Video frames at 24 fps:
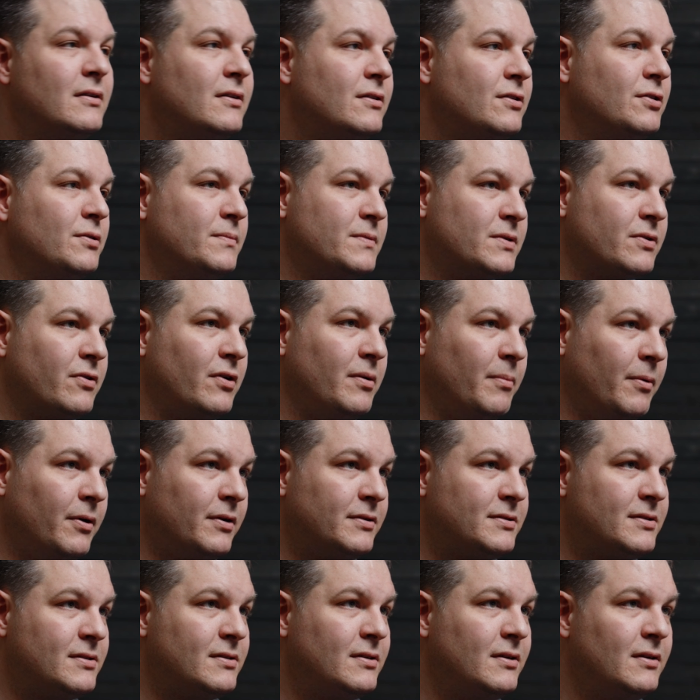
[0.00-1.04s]
Tube
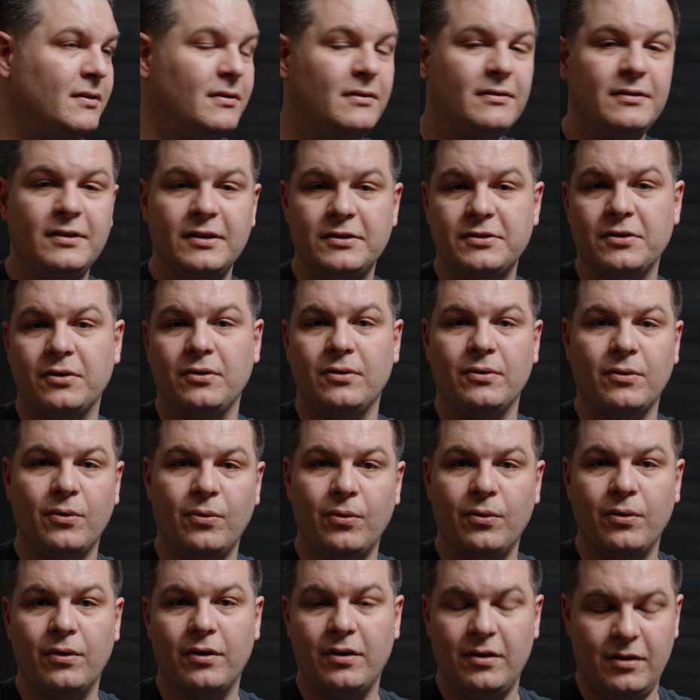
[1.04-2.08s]
Screamers, digital
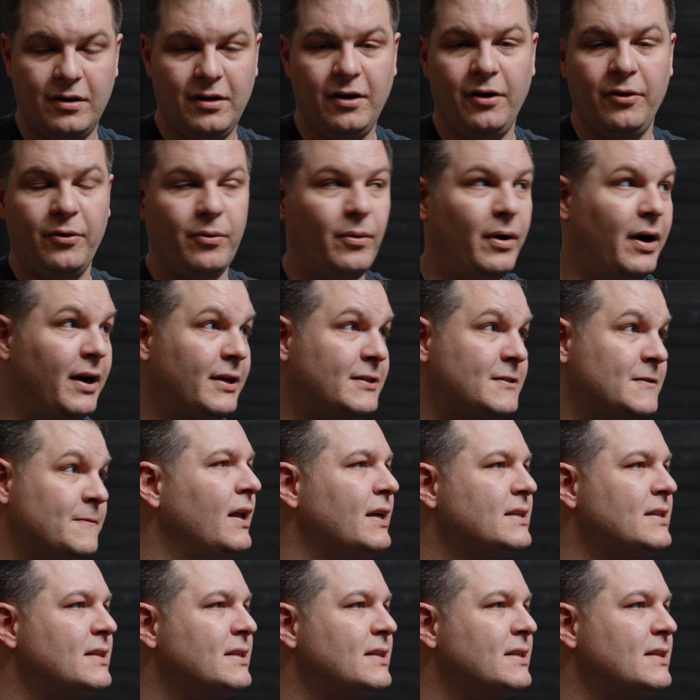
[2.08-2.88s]
or otherwise.